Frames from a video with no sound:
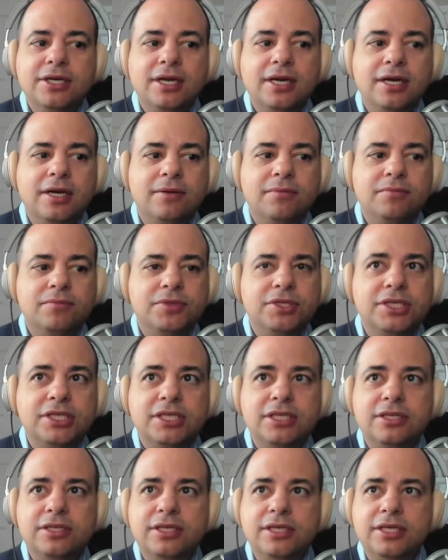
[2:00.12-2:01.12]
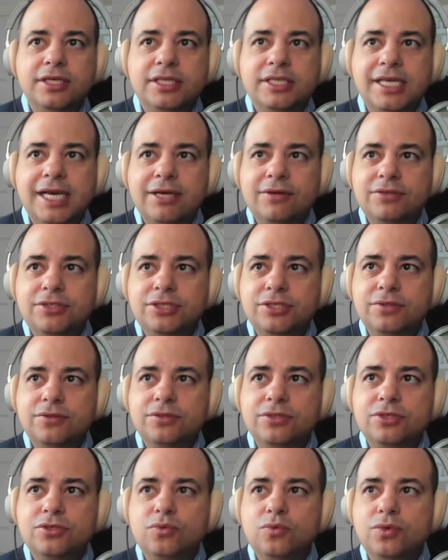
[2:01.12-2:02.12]
the Dow
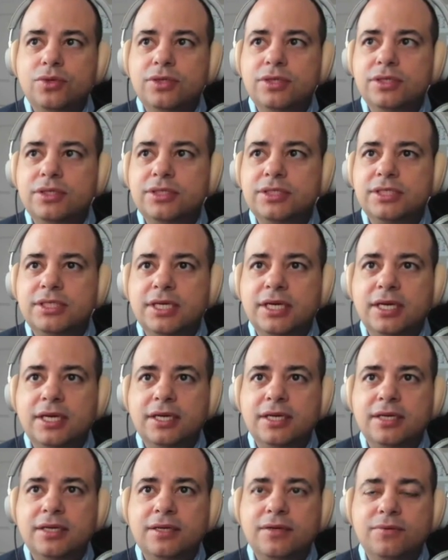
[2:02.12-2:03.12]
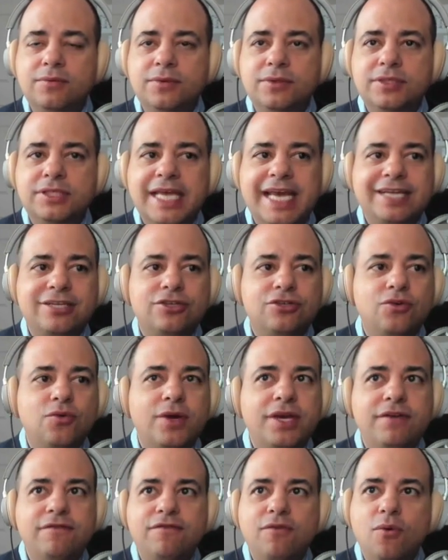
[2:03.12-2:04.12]
Jones was at
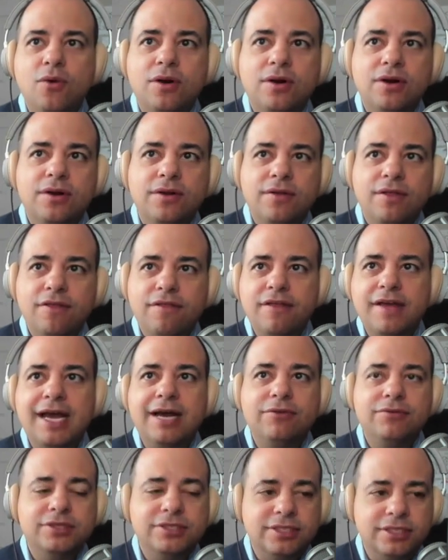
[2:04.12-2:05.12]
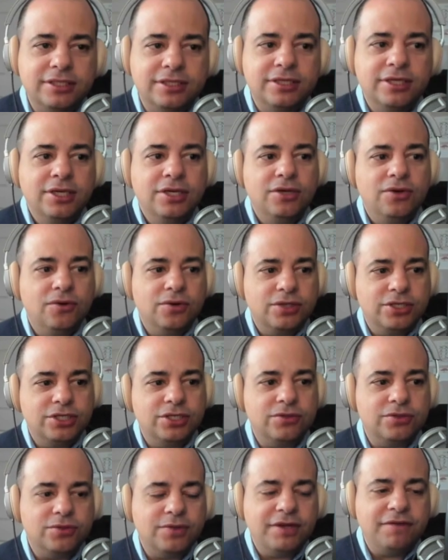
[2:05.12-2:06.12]
24,000 or
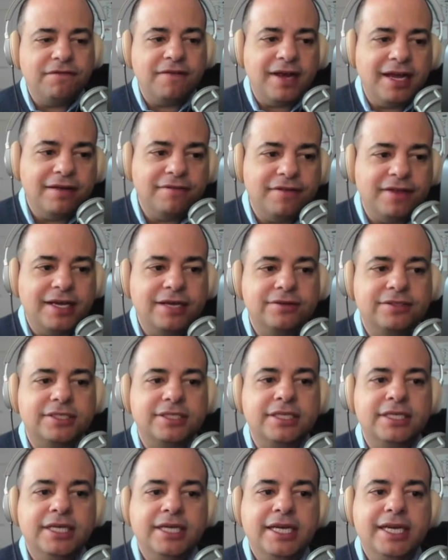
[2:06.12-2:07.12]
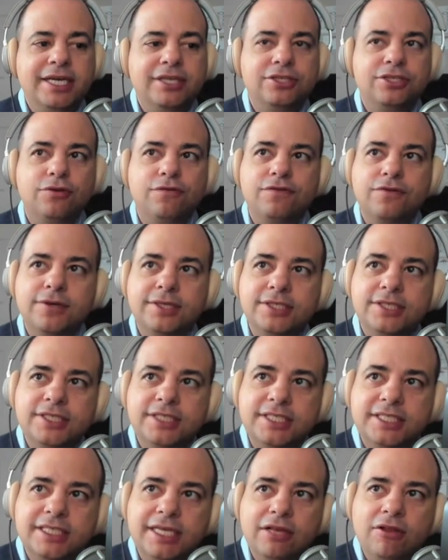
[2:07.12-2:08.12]
so, 25,000. And so for it
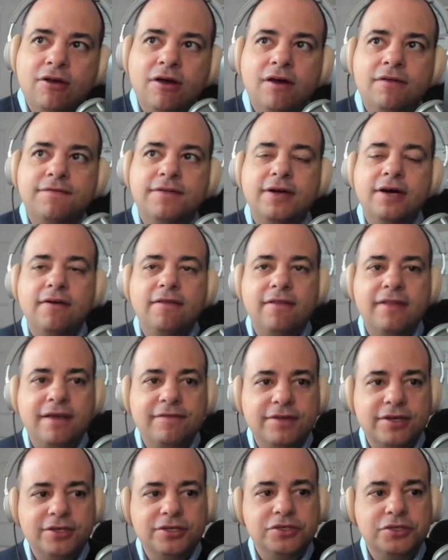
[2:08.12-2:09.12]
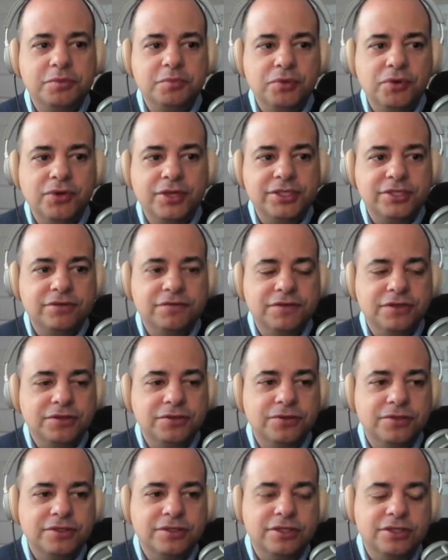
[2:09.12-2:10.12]
to sell off 1,100 points over the
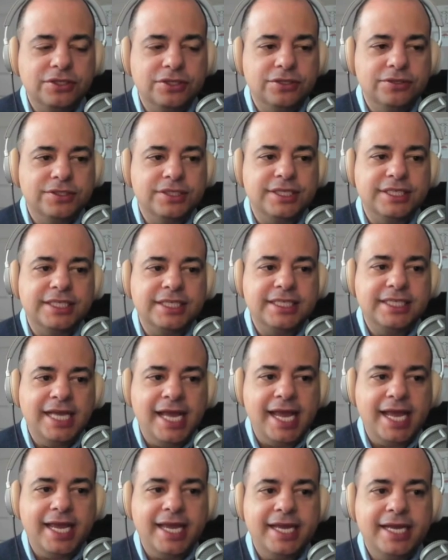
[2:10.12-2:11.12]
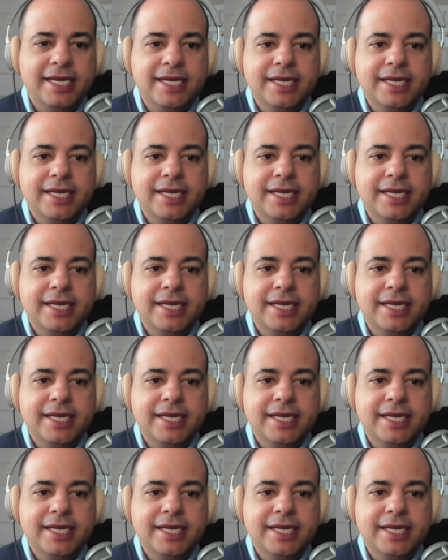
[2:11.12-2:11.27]
course of the closing of the day